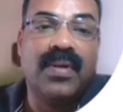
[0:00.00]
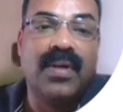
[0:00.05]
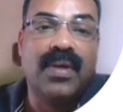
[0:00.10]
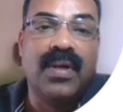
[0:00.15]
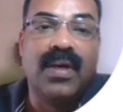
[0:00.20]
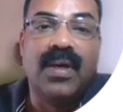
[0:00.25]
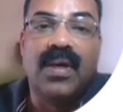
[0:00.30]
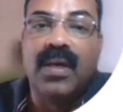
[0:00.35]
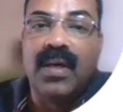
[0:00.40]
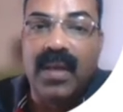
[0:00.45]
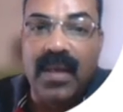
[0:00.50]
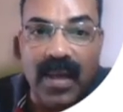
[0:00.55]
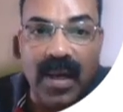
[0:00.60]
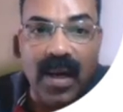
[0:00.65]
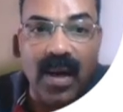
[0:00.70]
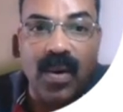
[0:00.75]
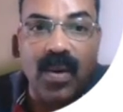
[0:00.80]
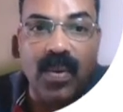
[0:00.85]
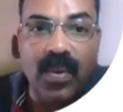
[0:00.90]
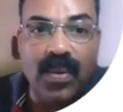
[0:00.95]

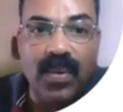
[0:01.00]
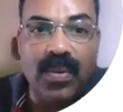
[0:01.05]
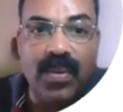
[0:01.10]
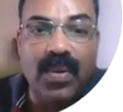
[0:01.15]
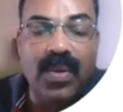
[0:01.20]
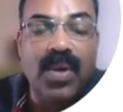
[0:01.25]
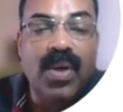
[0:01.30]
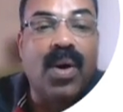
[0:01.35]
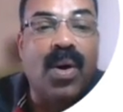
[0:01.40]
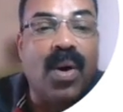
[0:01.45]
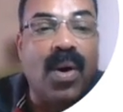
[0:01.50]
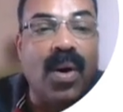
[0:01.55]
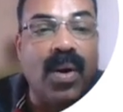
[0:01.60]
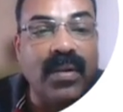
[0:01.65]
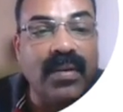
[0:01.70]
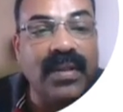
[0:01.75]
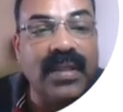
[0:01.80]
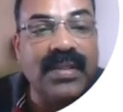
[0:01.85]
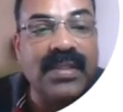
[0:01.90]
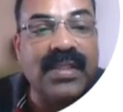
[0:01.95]
Now, on
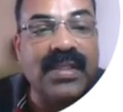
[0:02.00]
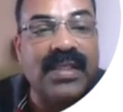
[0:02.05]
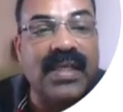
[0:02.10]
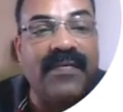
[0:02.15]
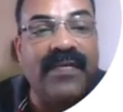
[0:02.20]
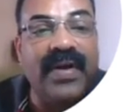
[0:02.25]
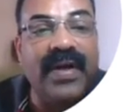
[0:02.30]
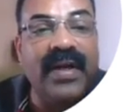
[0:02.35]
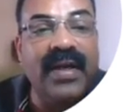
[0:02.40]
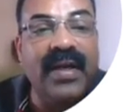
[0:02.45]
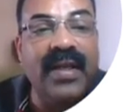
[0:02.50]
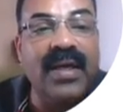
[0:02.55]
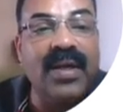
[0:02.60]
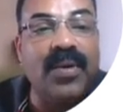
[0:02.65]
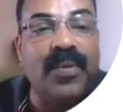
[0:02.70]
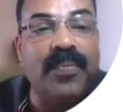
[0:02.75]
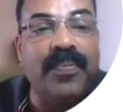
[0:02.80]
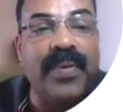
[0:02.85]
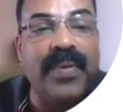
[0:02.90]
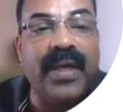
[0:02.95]
this 70
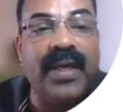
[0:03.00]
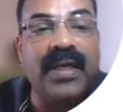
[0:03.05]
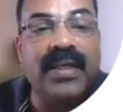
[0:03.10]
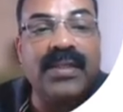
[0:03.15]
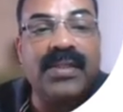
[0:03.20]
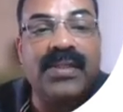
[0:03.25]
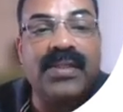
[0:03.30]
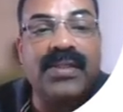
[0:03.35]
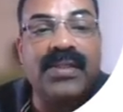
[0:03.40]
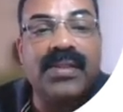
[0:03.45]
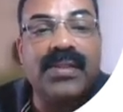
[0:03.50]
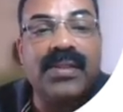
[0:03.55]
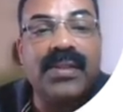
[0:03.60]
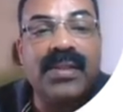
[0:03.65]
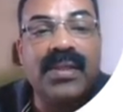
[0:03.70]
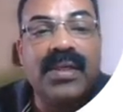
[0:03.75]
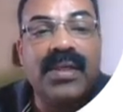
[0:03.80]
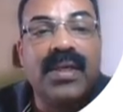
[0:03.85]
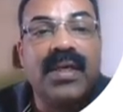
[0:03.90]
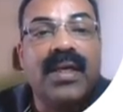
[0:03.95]
rupees,
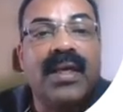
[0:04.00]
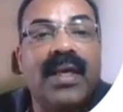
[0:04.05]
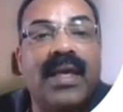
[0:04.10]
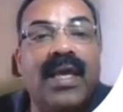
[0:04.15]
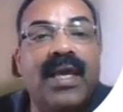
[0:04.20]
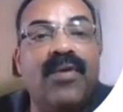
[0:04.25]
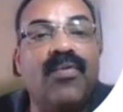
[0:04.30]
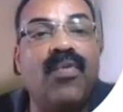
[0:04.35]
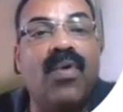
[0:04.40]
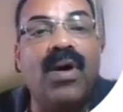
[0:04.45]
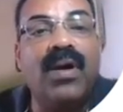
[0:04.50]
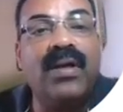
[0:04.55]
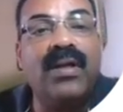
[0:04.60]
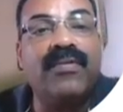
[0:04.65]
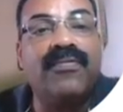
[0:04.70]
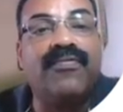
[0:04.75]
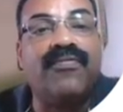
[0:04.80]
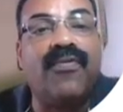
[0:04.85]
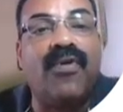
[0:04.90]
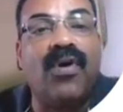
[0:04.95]
he want
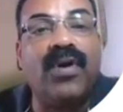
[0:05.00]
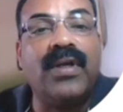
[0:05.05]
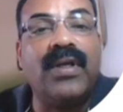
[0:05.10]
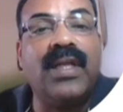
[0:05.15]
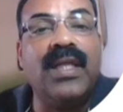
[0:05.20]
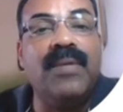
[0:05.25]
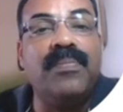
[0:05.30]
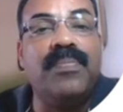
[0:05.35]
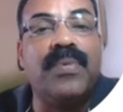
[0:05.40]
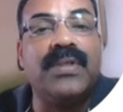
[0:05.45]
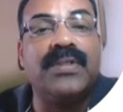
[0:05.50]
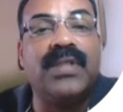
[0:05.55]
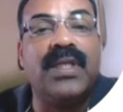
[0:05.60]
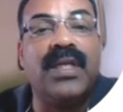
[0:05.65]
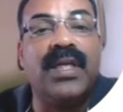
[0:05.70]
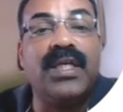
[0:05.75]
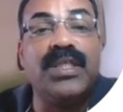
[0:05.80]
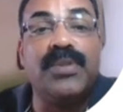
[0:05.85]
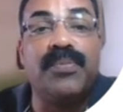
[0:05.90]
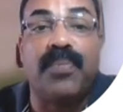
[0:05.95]
40%
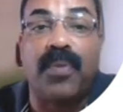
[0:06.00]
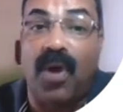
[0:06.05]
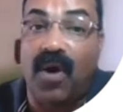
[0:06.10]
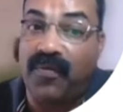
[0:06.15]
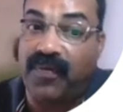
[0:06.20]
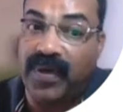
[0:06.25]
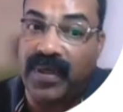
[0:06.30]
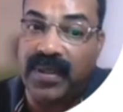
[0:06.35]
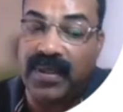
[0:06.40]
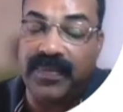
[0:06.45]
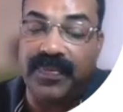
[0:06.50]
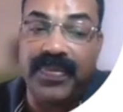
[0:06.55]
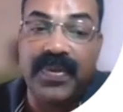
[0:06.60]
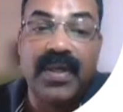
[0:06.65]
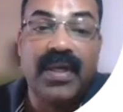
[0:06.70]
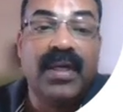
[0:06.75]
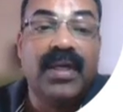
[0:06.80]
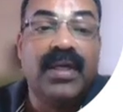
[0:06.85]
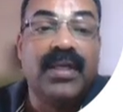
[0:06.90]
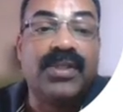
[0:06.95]
profit.
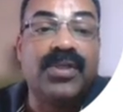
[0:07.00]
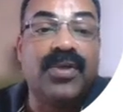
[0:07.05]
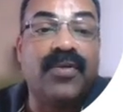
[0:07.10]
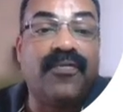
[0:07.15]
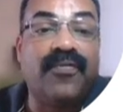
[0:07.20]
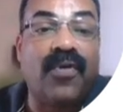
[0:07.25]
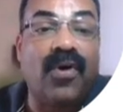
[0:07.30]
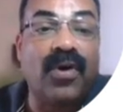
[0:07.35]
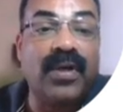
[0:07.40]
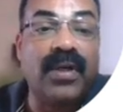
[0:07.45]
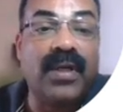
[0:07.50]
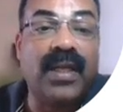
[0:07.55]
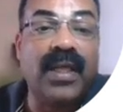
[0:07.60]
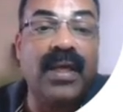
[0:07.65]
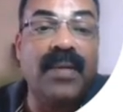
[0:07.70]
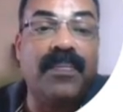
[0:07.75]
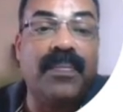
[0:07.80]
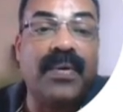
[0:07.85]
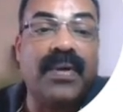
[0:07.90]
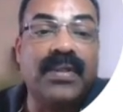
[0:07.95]
So
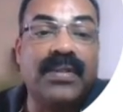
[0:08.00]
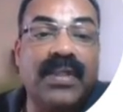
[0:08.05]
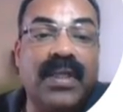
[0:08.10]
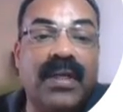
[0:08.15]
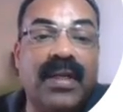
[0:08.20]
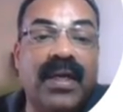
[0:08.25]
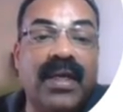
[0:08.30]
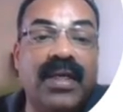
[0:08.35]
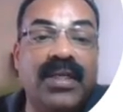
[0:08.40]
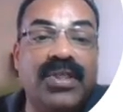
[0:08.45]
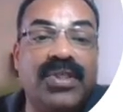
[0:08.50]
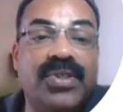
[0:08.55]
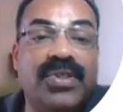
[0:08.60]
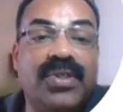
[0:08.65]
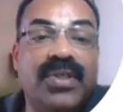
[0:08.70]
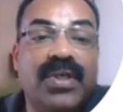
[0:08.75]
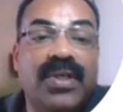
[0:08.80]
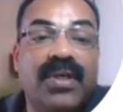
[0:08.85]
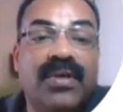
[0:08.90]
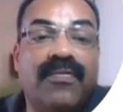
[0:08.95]
40%,
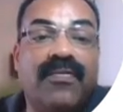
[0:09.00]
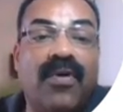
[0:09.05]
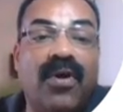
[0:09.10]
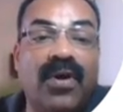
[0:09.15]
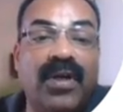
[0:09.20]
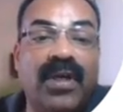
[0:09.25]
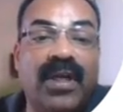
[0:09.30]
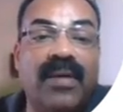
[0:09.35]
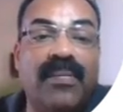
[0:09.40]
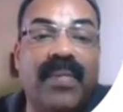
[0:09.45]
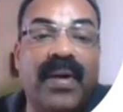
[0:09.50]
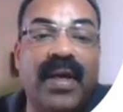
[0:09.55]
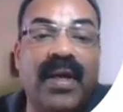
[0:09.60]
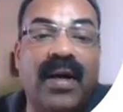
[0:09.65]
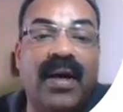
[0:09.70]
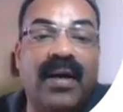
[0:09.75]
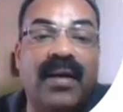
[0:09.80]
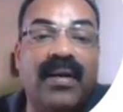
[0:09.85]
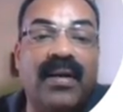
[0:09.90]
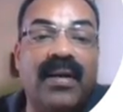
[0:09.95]
40 by
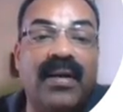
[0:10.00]
100